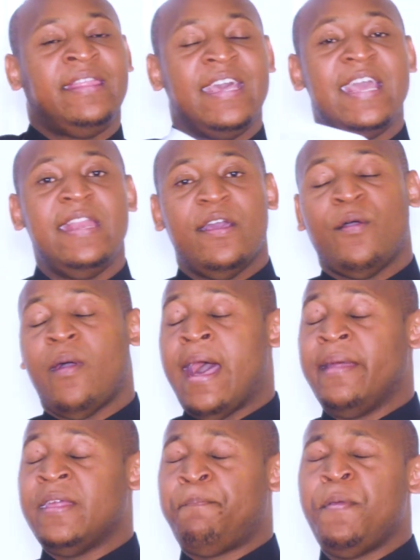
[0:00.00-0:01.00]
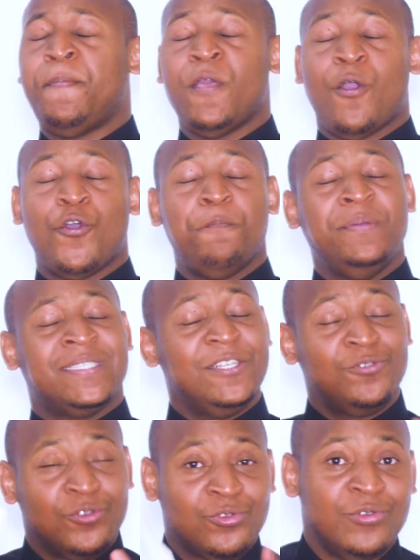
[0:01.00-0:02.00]
Then uh, the people you're going to
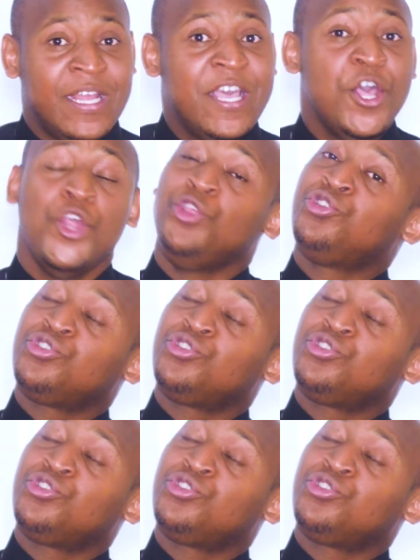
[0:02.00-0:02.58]
present to today, you